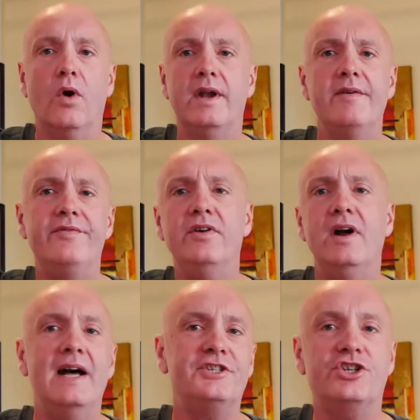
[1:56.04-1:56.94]
whatever
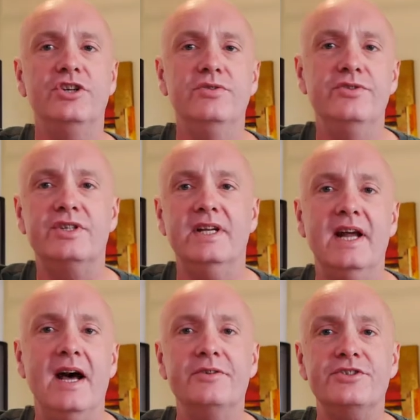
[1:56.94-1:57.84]
I choose and
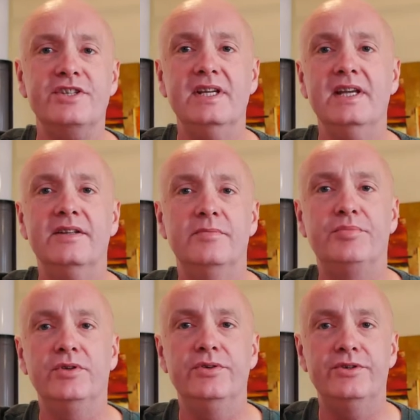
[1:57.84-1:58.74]
I'll sing the
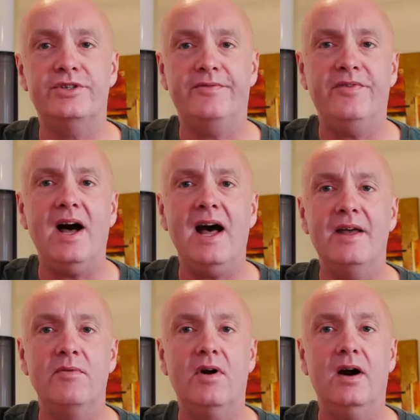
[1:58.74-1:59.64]
blues if
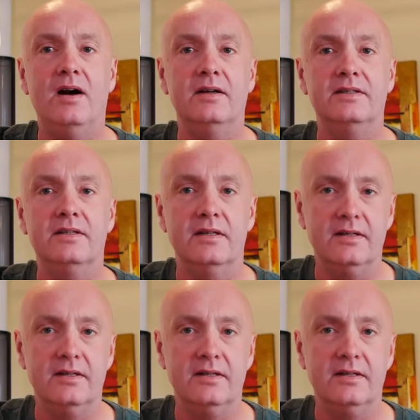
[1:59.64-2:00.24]
I want